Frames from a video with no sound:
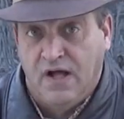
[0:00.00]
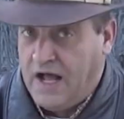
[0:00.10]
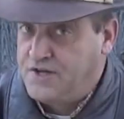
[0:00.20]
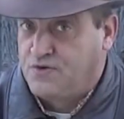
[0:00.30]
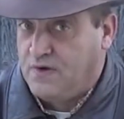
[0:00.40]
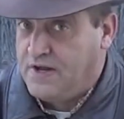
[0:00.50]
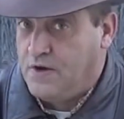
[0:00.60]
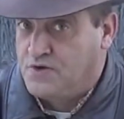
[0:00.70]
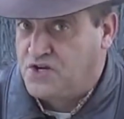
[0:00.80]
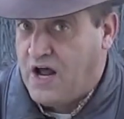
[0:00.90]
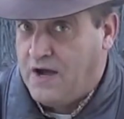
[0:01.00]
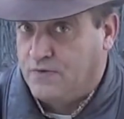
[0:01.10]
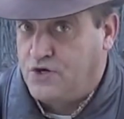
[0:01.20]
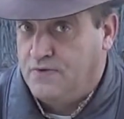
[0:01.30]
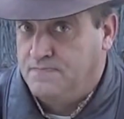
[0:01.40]
That's really no
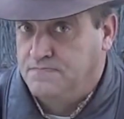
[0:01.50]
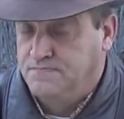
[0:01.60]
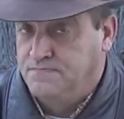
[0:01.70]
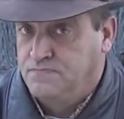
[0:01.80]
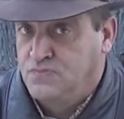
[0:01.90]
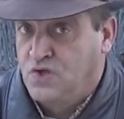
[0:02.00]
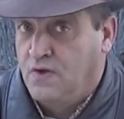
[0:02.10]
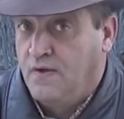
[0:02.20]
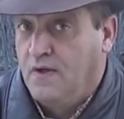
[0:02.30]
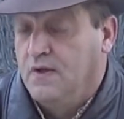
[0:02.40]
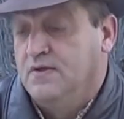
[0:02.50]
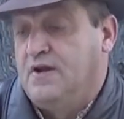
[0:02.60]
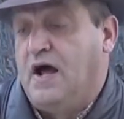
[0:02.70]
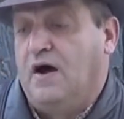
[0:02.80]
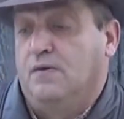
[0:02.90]
slouch.
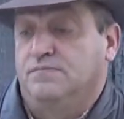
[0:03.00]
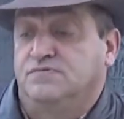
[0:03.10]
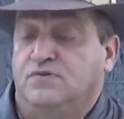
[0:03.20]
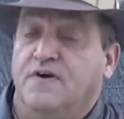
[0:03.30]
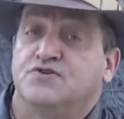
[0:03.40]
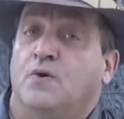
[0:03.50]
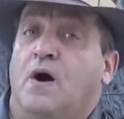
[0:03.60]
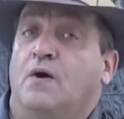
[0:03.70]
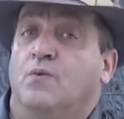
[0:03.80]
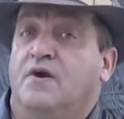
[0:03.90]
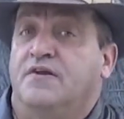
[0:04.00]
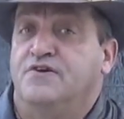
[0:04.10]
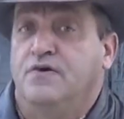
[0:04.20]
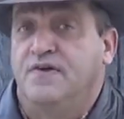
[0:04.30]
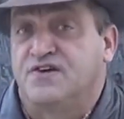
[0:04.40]
Now, the reason why I wanted to
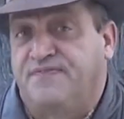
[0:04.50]
do this